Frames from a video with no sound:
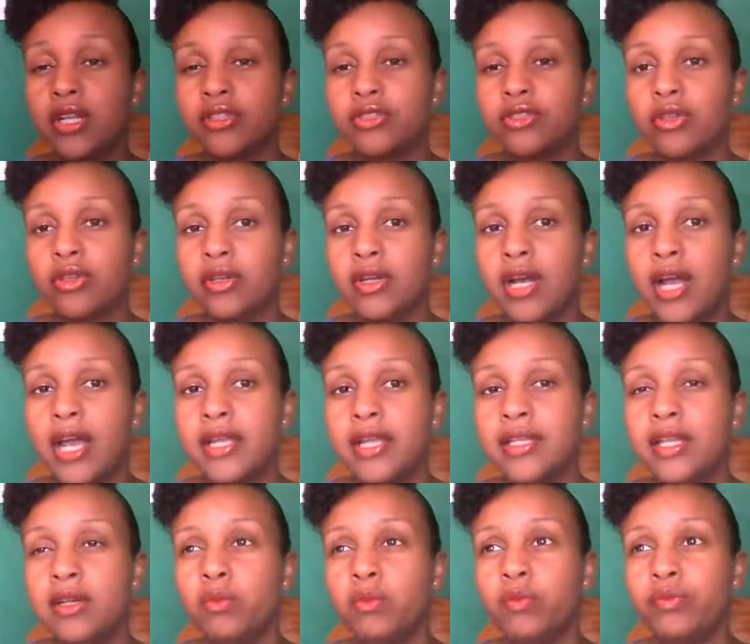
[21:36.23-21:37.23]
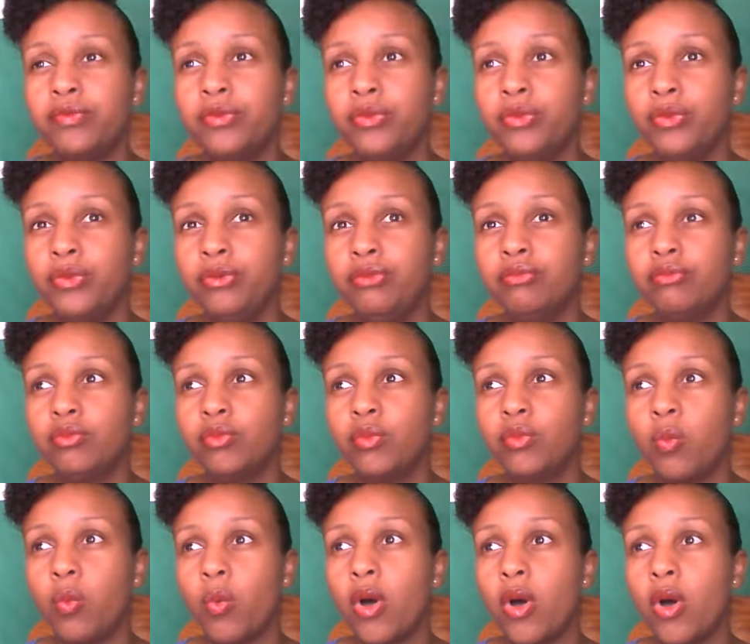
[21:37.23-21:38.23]
no, so I did
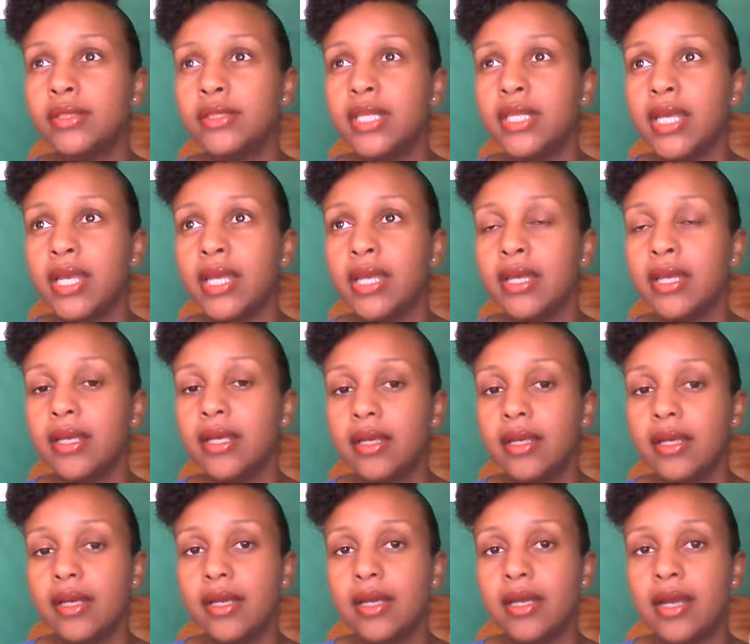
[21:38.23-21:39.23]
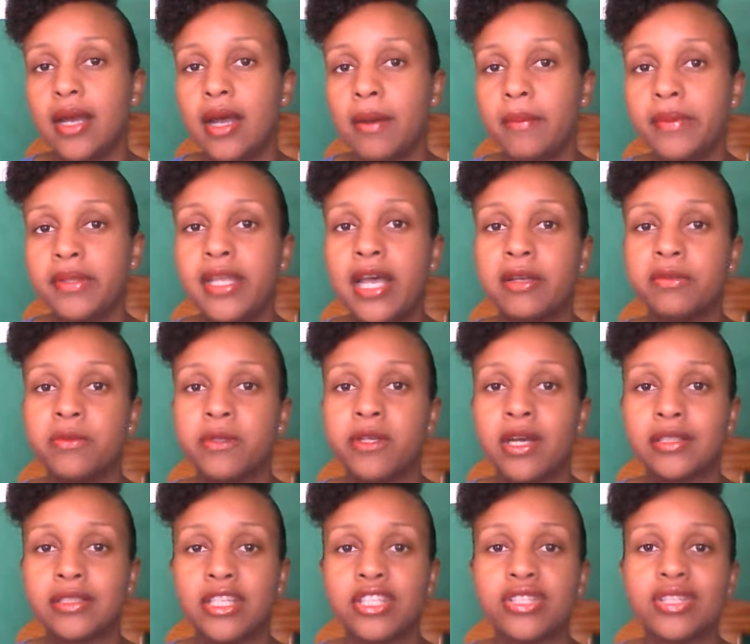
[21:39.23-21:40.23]
food one day,
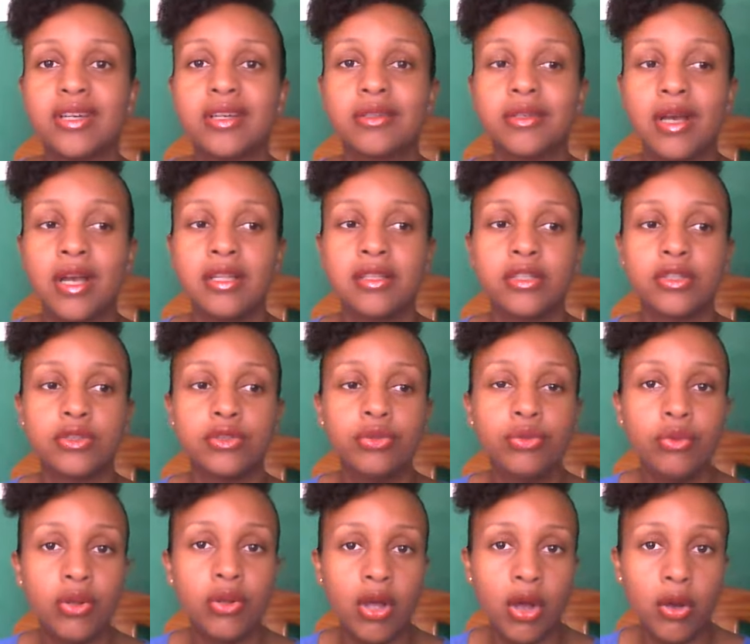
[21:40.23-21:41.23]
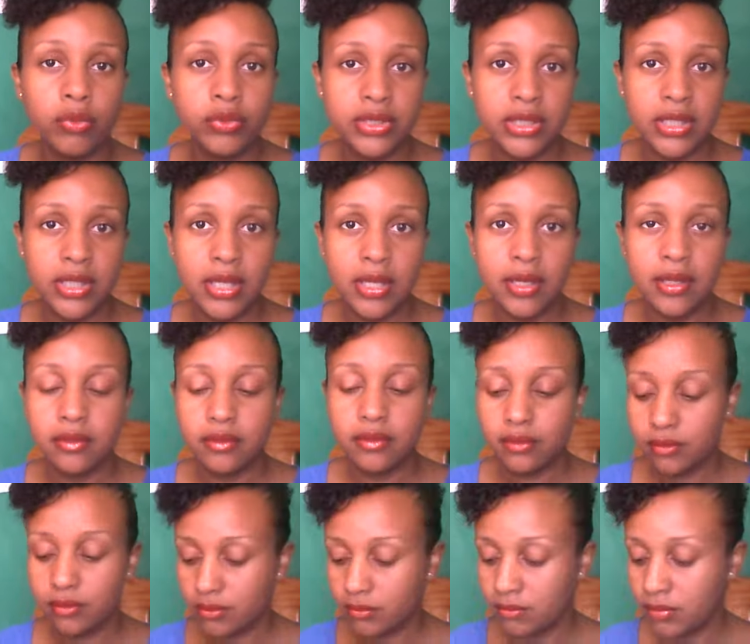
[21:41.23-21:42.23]
and that's because I took too long to
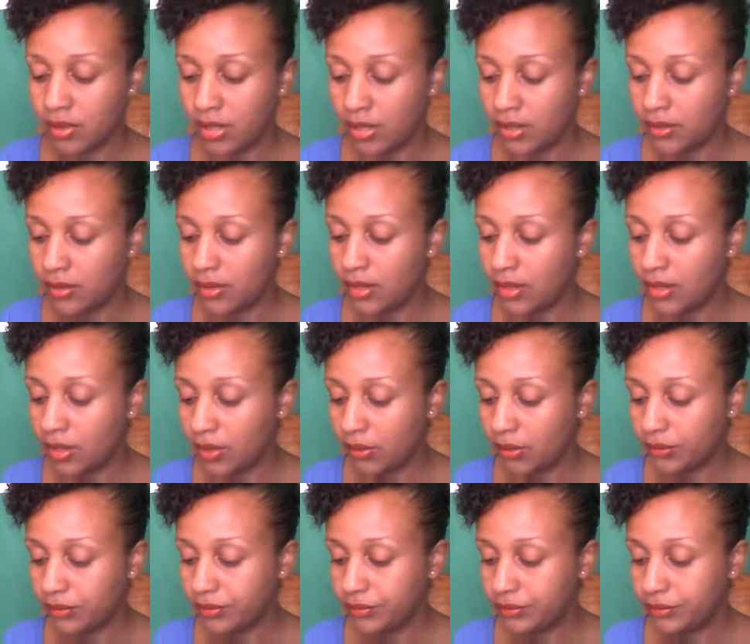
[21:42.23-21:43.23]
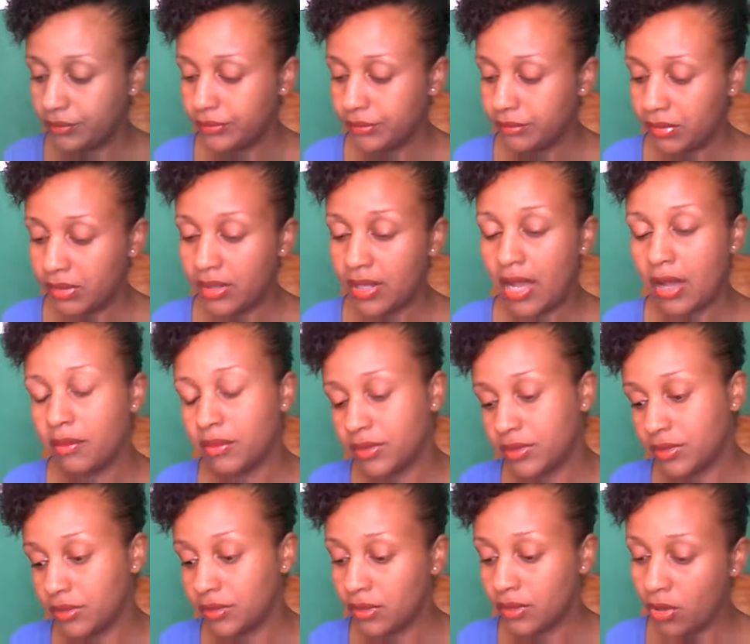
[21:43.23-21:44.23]
eat. But anyhow,
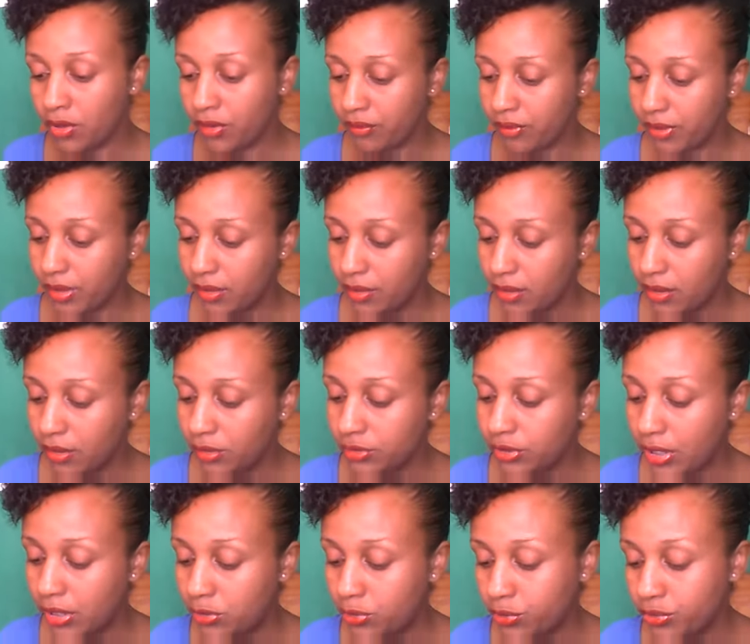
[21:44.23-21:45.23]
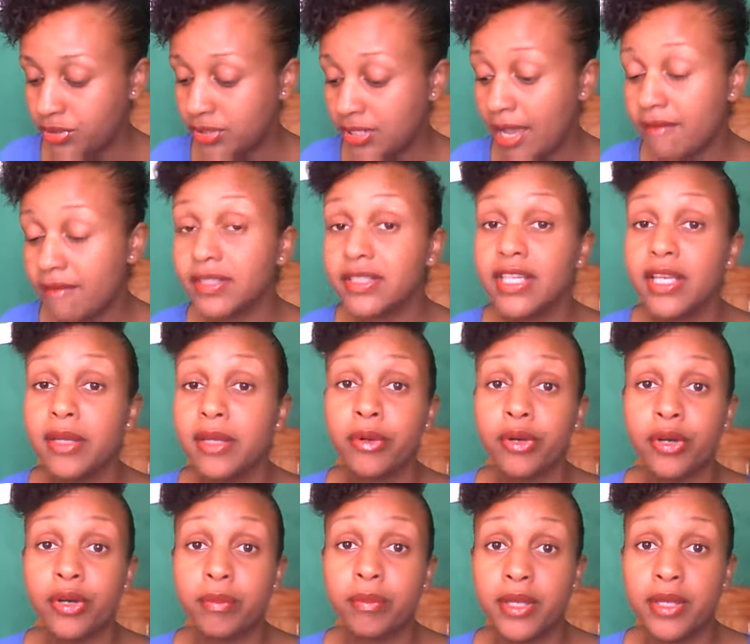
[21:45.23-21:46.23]
but that was all right. So I do
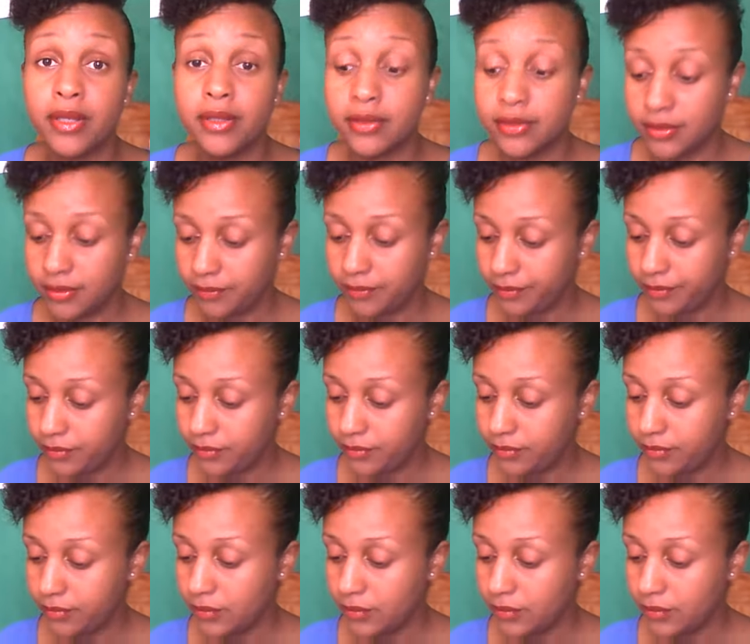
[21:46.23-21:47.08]
17 burpees.